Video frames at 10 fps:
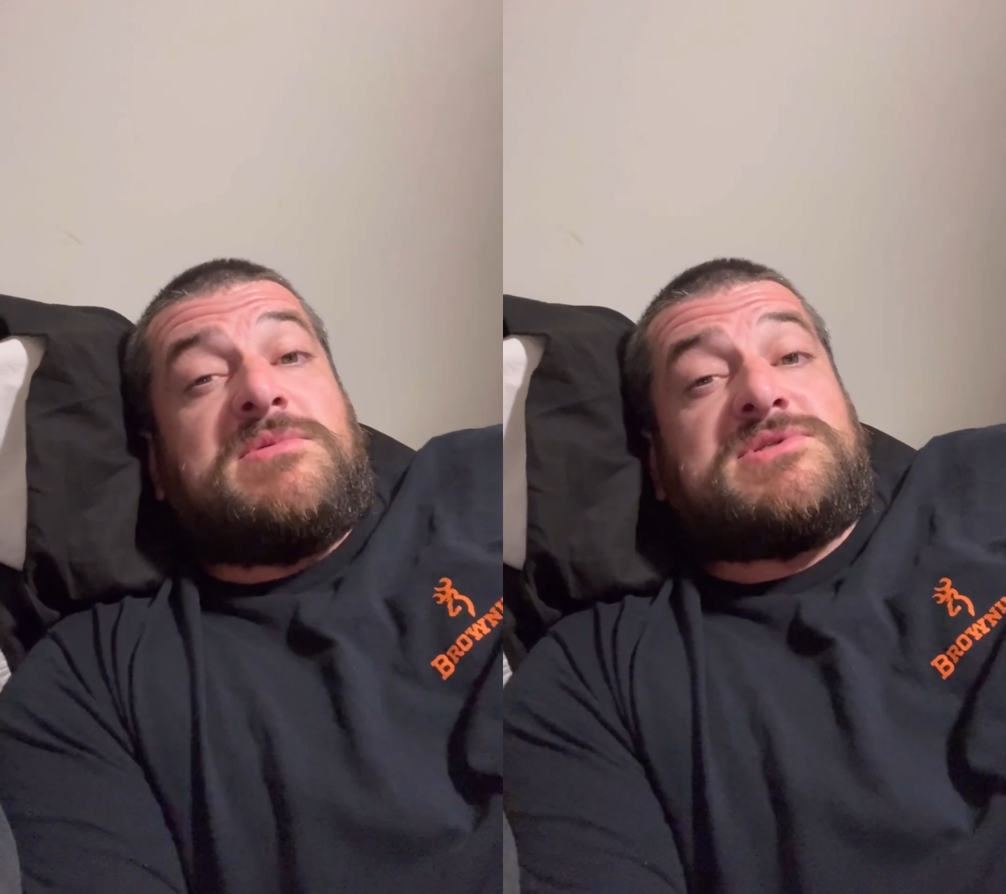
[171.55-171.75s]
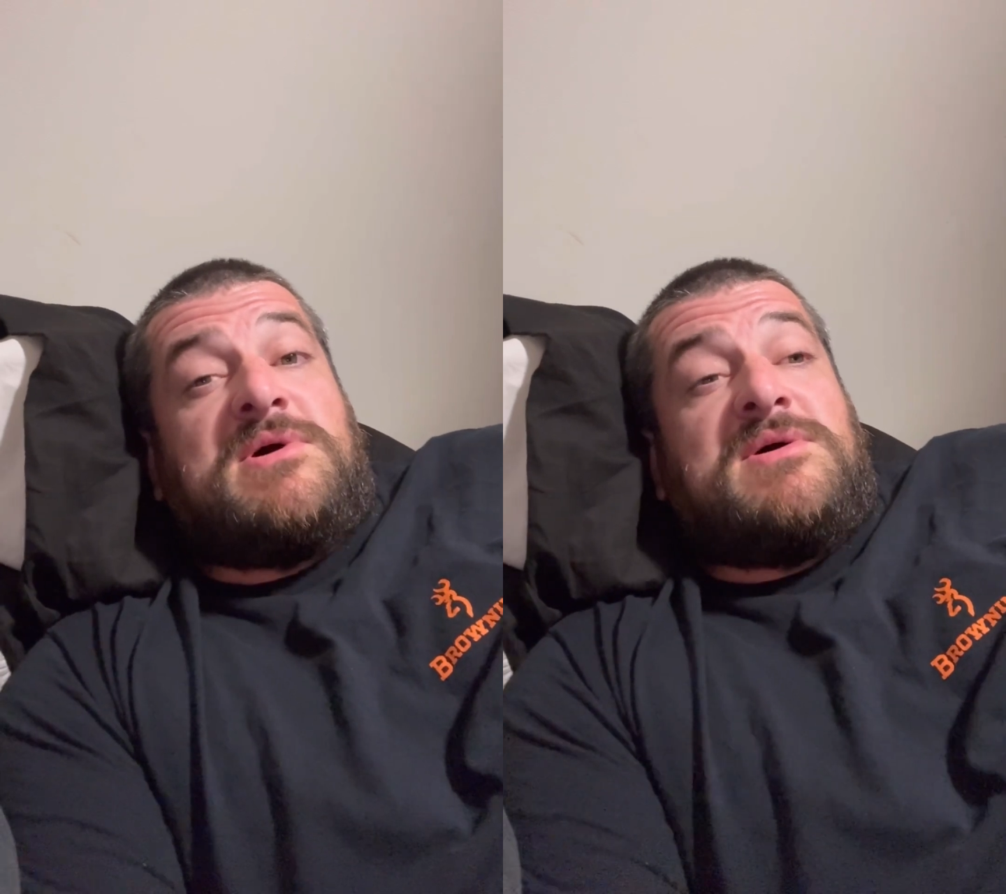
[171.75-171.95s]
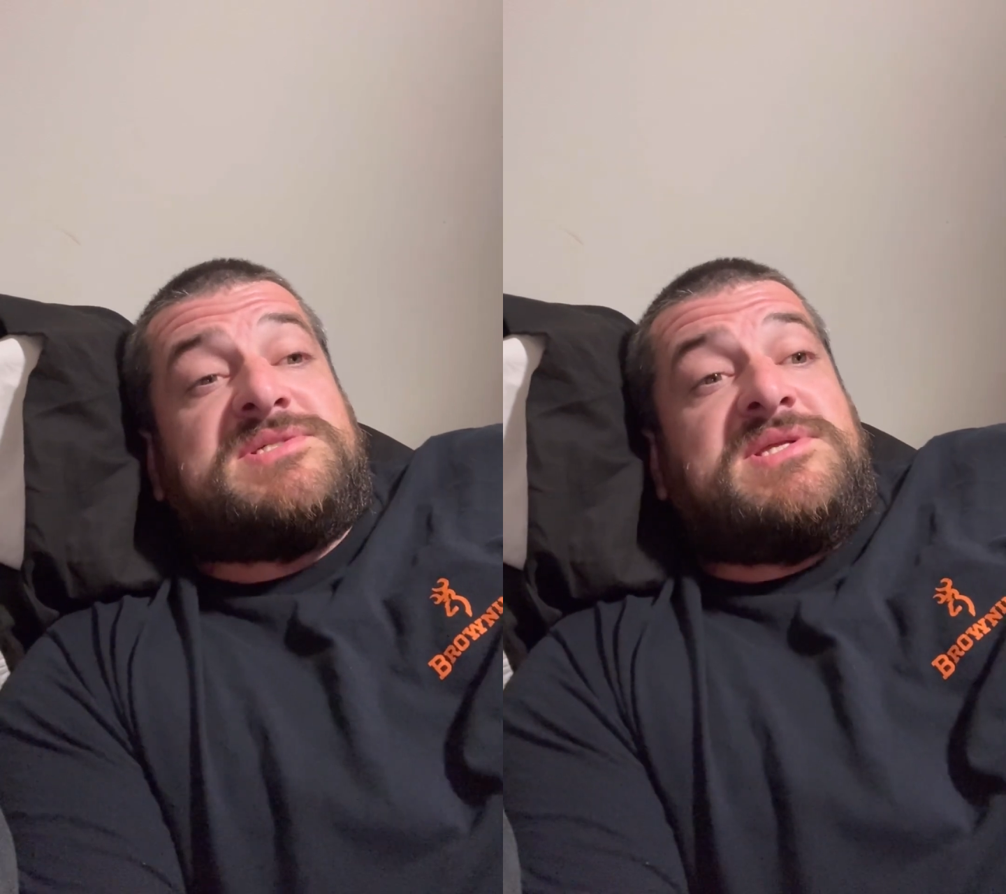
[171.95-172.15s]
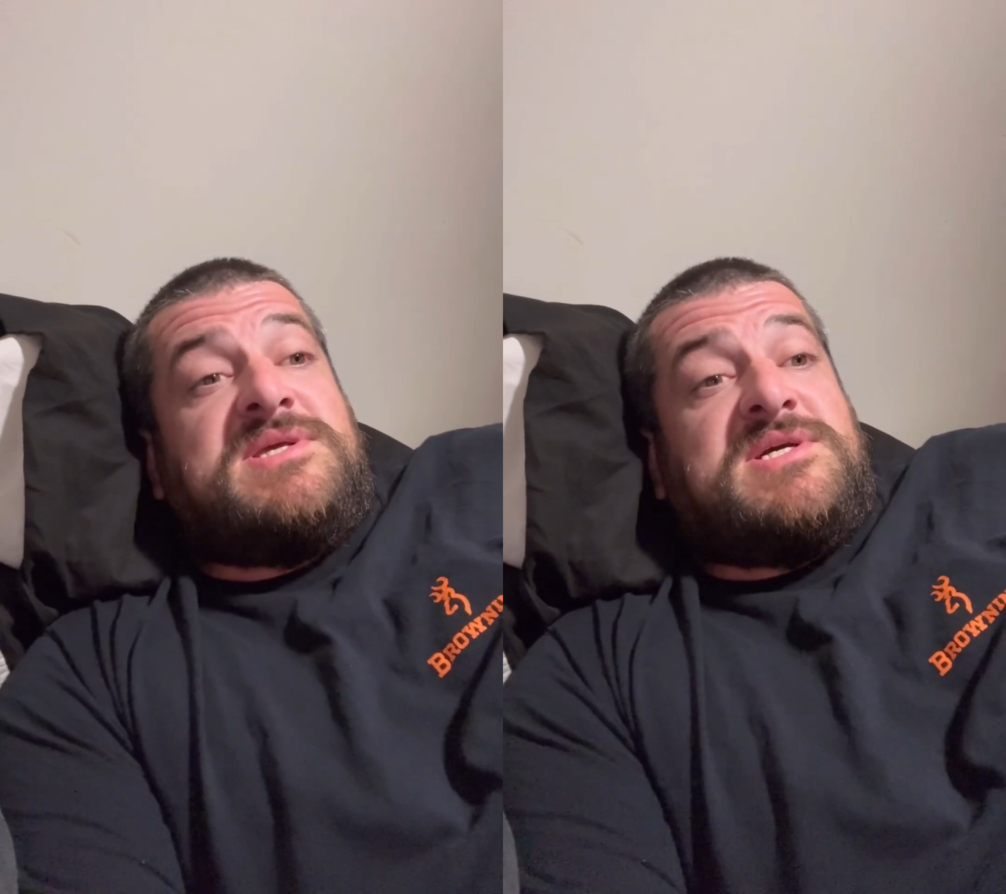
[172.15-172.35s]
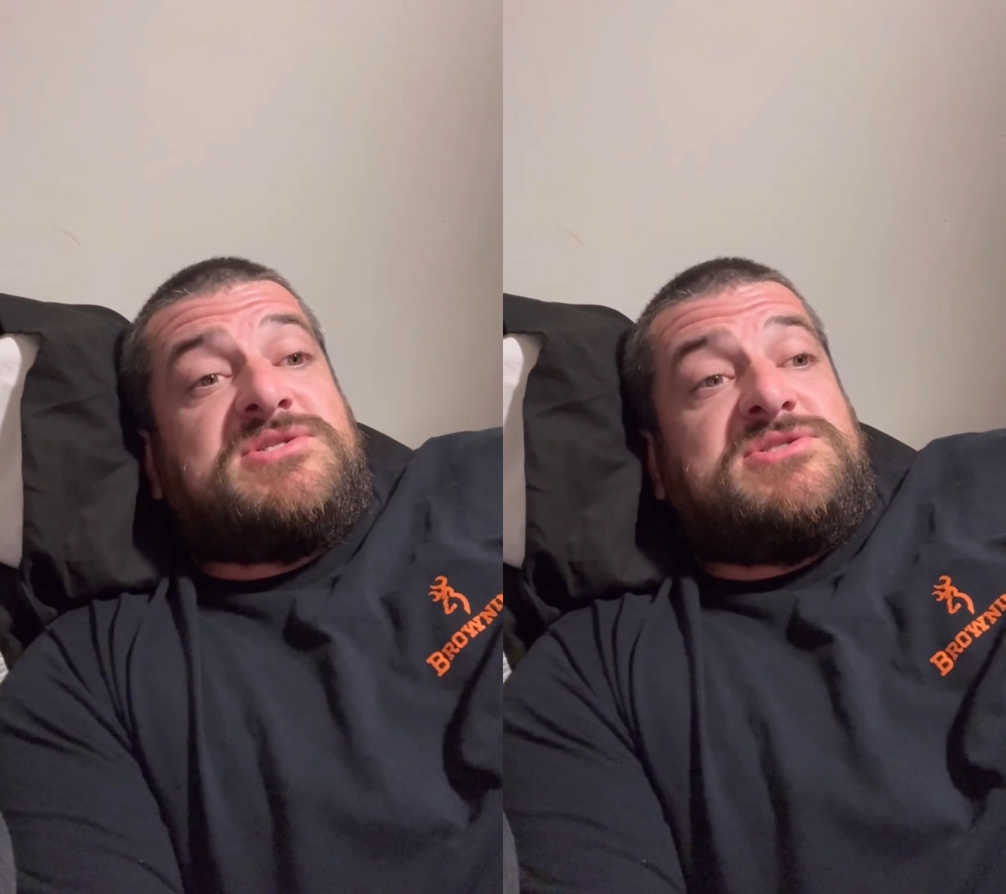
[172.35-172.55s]
was causing
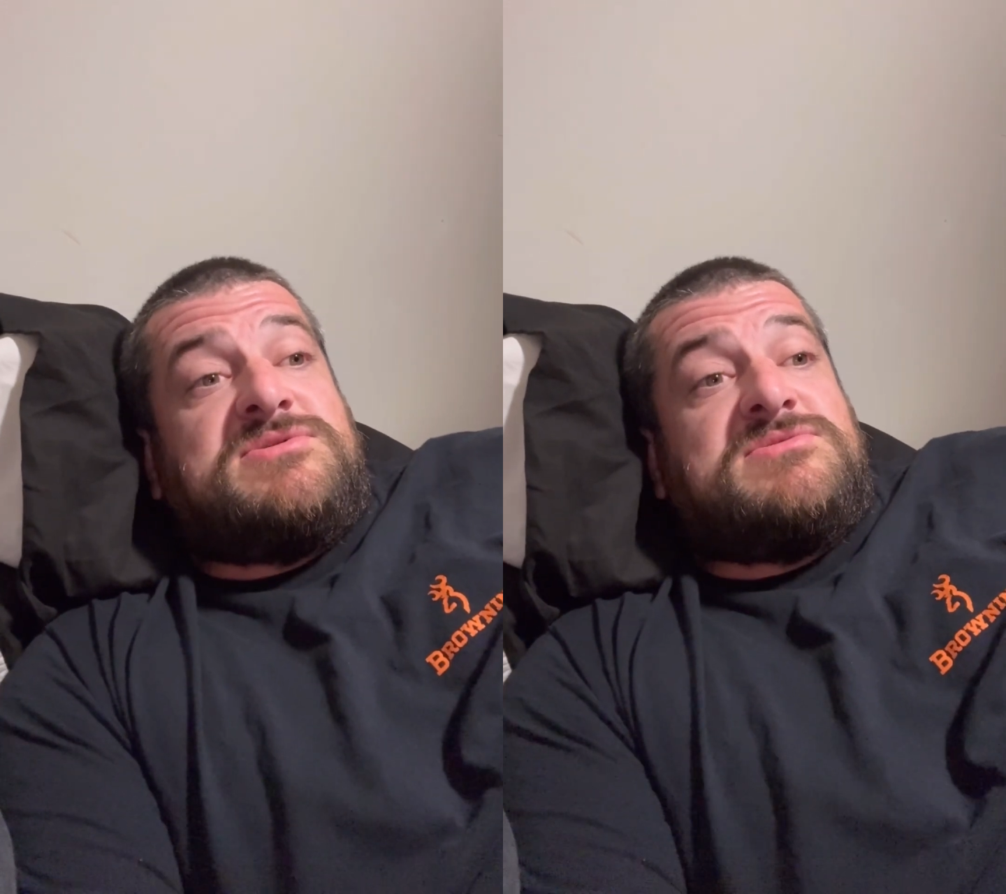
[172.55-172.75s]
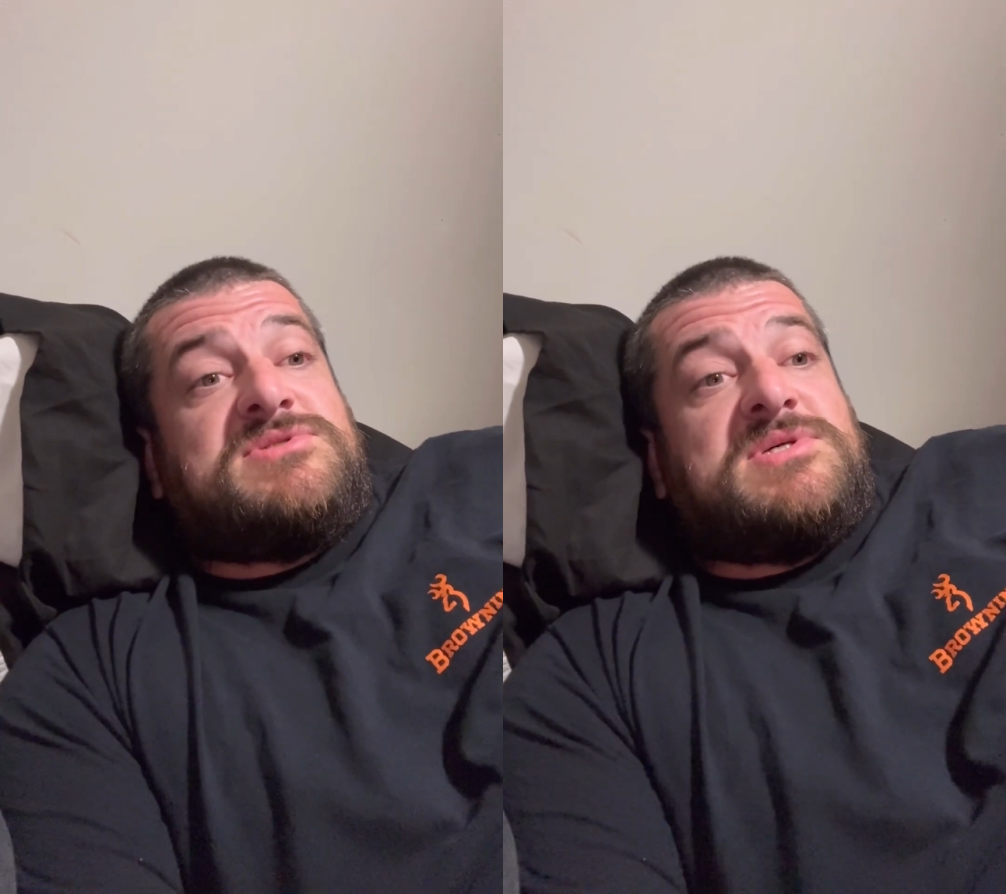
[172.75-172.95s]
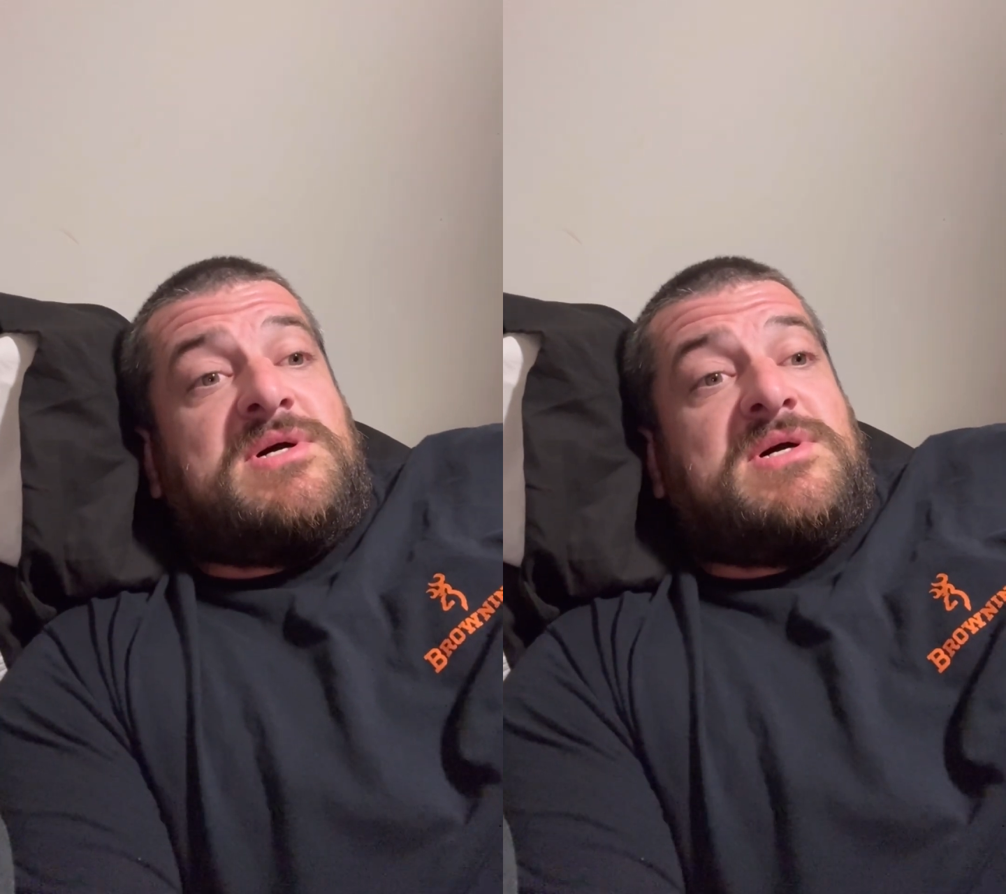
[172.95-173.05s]
the issues.